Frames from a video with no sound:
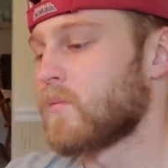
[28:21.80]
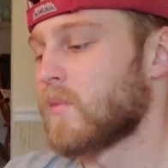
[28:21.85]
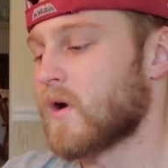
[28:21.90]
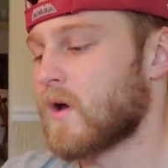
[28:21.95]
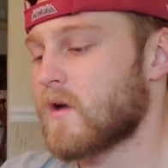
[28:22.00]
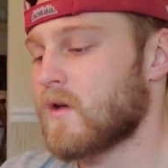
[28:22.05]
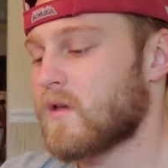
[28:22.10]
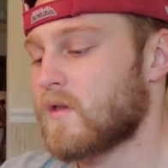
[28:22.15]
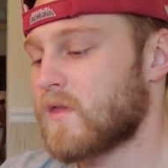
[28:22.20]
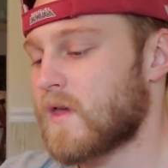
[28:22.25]
But
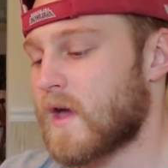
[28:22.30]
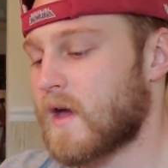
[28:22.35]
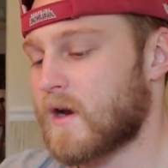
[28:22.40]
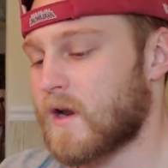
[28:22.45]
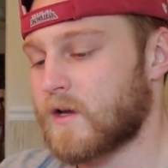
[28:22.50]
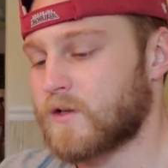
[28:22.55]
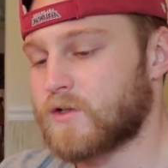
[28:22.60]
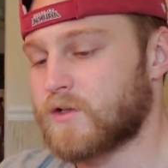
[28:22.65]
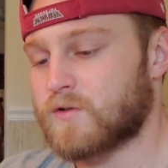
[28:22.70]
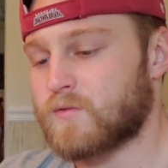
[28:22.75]
other than that,
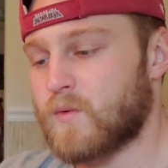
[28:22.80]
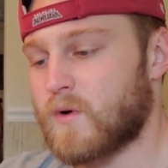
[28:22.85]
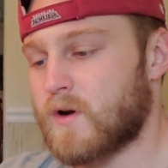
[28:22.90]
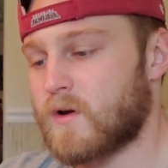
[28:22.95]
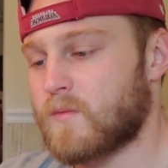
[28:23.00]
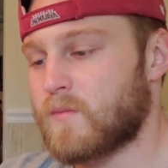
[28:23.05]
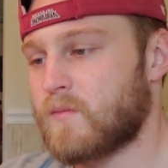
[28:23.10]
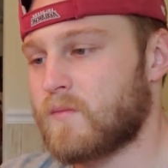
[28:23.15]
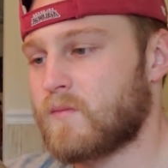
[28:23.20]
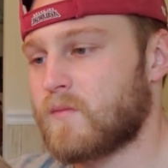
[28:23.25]
I just want
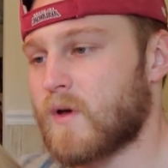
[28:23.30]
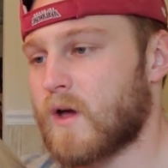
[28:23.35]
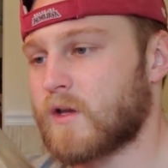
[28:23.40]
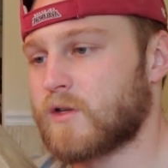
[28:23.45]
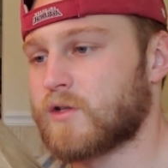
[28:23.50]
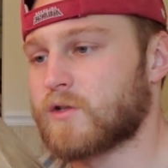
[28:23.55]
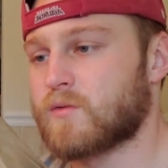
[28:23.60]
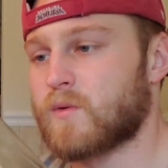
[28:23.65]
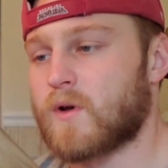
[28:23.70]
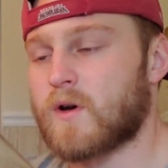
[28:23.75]
to I
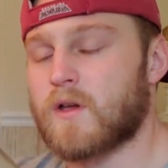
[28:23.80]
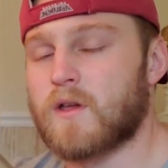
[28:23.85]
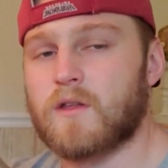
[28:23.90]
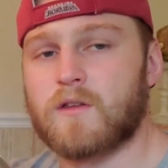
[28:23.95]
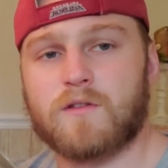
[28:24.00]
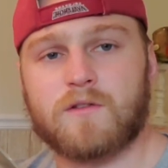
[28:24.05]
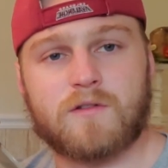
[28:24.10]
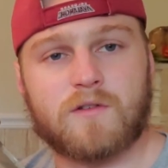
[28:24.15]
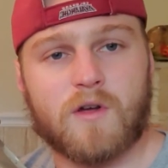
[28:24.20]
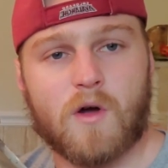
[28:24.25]
just want to
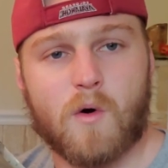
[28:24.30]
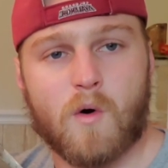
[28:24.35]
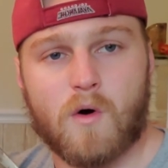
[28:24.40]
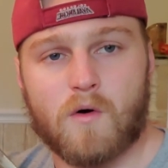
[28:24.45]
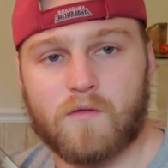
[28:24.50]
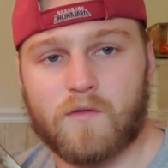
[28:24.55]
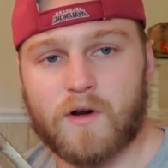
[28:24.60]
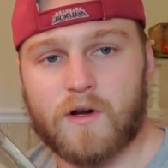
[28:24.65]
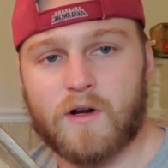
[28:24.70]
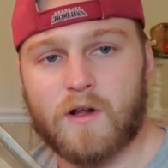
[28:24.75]
go
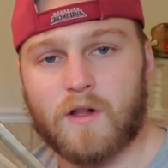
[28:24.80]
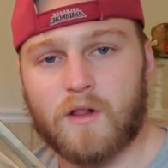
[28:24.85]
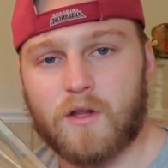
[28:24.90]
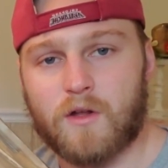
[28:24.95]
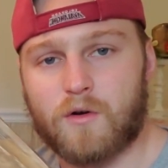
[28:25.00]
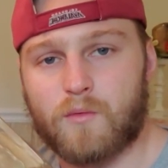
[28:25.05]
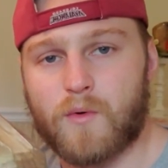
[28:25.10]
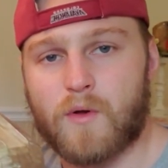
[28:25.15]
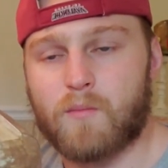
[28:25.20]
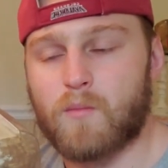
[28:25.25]
over it a
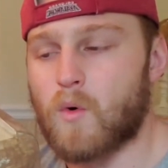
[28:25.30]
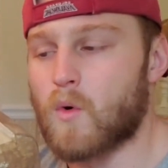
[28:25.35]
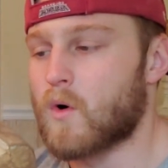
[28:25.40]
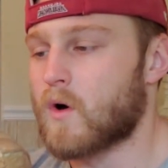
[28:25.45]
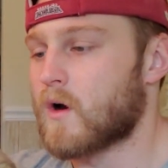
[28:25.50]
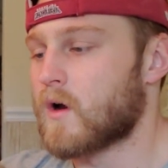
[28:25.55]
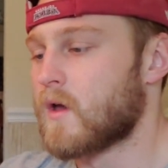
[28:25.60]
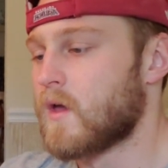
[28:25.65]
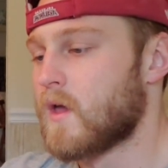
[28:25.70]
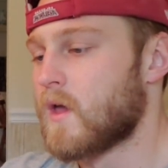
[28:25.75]
little bit
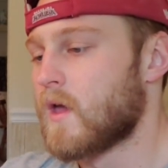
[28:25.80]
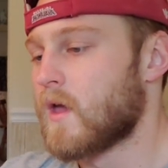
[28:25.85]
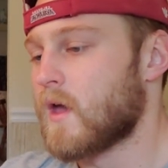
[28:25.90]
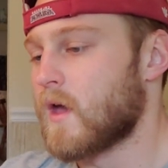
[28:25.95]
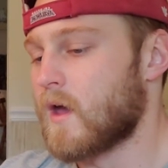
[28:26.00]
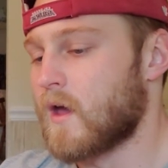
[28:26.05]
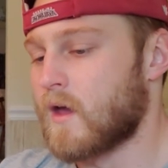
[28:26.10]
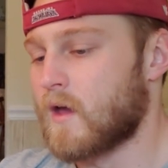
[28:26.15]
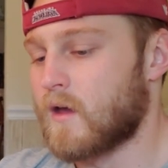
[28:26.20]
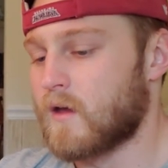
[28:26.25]
more.
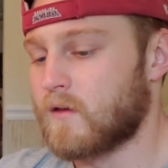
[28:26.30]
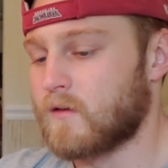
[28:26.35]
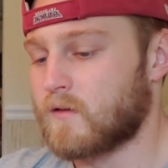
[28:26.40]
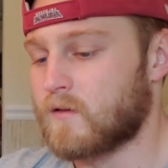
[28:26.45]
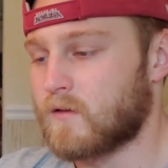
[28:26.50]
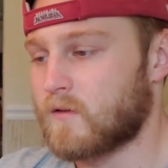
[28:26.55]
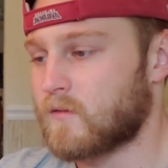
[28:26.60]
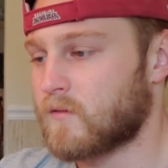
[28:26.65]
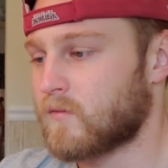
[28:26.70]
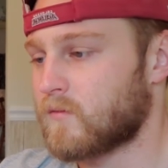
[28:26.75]

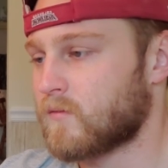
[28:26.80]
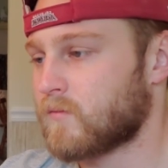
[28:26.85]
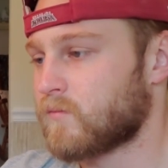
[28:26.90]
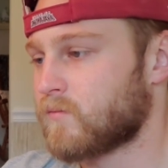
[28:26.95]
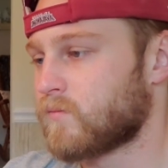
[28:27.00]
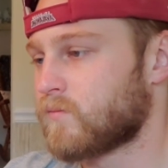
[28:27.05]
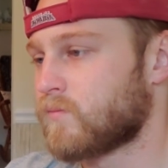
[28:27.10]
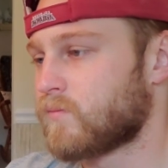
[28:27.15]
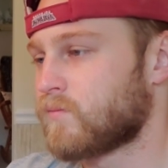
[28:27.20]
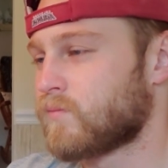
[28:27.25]
And
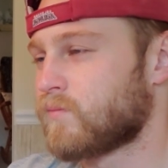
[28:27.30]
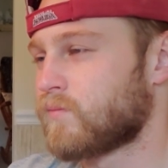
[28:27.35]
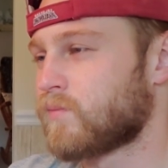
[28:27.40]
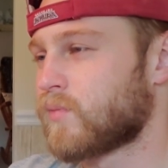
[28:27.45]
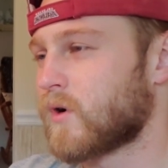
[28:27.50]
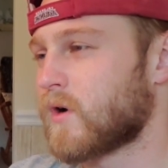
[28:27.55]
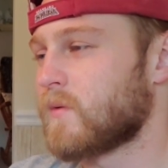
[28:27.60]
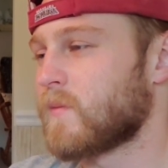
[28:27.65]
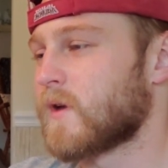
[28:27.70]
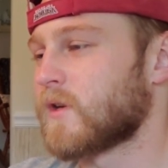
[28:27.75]

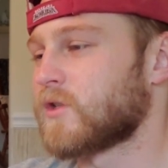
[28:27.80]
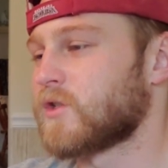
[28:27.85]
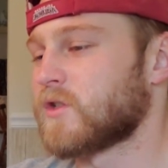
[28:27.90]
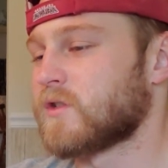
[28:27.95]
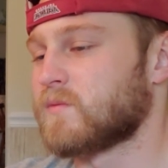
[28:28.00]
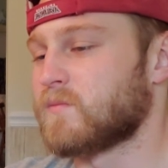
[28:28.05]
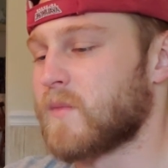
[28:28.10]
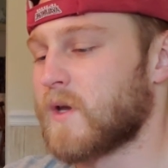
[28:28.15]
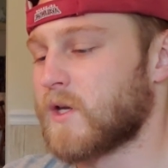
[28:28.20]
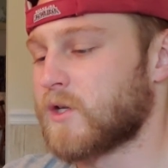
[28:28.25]
pretty much
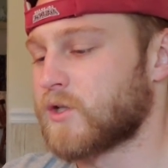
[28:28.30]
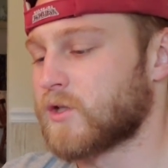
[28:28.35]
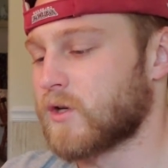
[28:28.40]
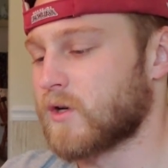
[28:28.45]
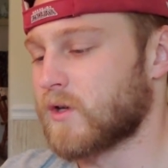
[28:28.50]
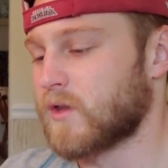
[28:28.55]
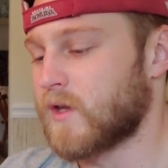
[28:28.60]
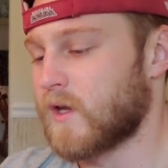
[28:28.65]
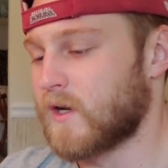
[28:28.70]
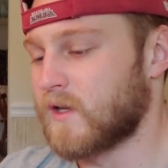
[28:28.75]
just make
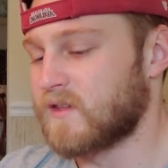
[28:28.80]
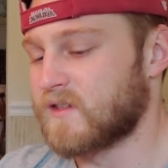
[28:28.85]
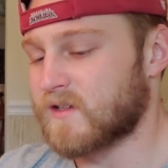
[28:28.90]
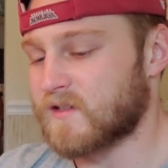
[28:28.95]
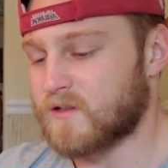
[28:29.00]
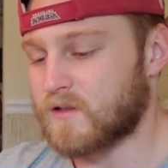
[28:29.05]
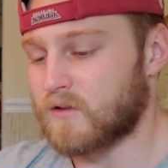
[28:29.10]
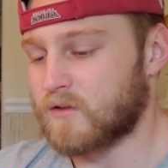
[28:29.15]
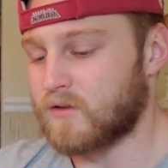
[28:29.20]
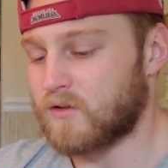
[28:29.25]
sure that it
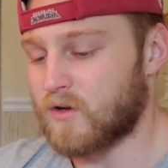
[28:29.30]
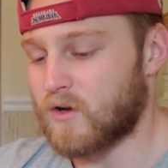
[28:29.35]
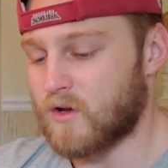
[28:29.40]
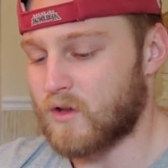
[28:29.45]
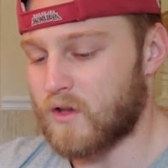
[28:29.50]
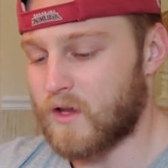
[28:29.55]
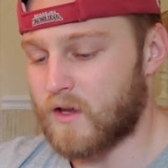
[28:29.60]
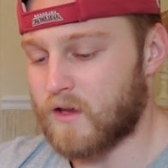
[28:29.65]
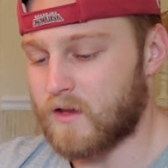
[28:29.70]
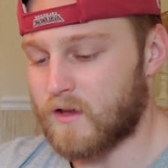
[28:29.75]
doesn't look
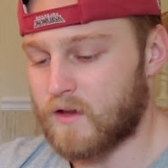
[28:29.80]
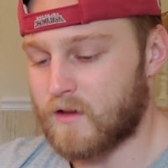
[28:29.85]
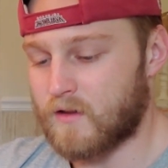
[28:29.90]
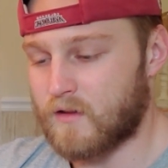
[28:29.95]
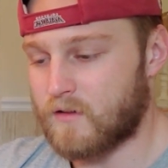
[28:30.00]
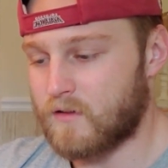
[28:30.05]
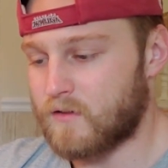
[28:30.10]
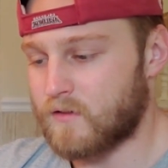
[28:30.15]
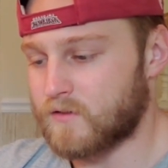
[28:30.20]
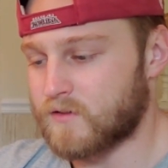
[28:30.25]
like
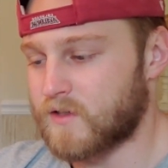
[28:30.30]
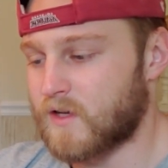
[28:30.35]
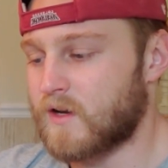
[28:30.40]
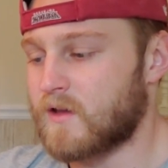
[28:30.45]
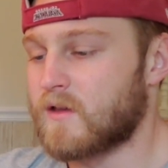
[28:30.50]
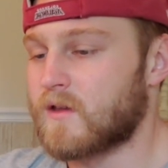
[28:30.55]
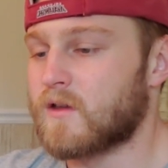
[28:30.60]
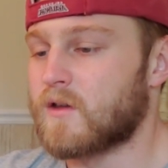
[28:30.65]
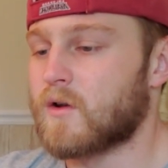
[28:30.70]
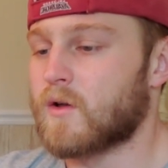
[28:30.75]
there's any,
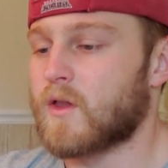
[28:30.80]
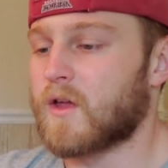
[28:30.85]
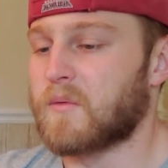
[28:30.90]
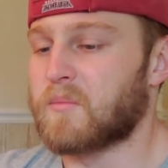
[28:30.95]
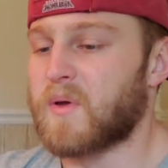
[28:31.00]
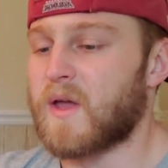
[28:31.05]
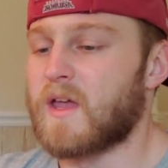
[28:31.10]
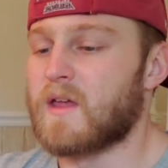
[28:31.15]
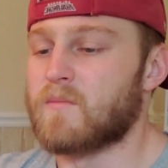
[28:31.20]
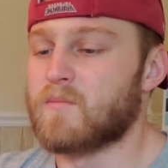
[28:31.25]
you know, like
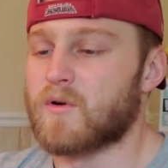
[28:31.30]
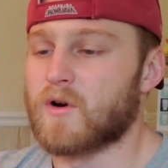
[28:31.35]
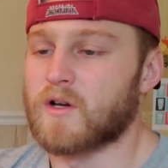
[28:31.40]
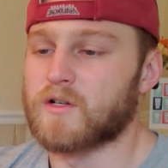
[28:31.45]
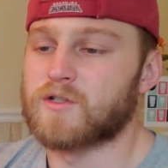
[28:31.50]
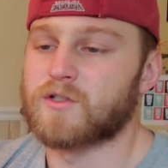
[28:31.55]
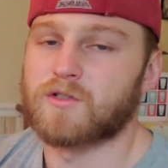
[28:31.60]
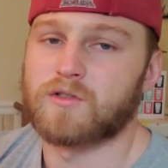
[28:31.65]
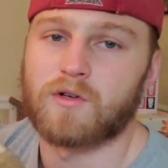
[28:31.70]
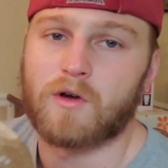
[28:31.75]

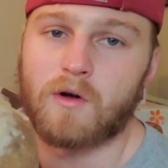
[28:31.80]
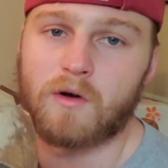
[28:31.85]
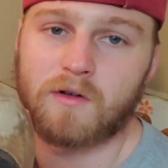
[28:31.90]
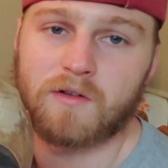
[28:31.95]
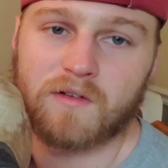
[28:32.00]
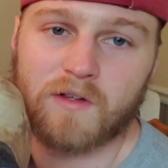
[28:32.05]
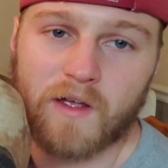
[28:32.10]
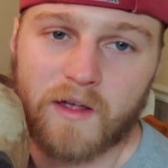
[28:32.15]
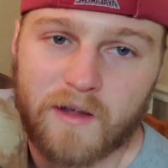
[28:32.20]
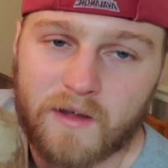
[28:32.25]
paintbrush
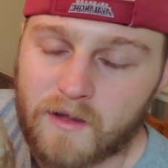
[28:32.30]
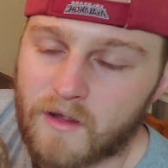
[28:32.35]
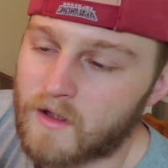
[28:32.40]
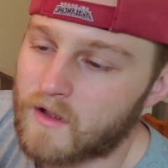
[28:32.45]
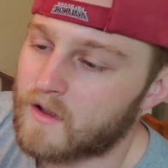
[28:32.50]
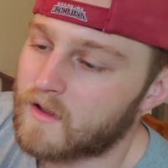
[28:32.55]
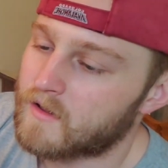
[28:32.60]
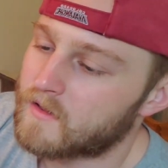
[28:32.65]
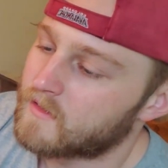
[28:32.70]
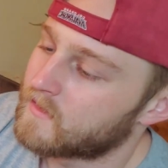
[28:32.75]
strokes. Like, uh,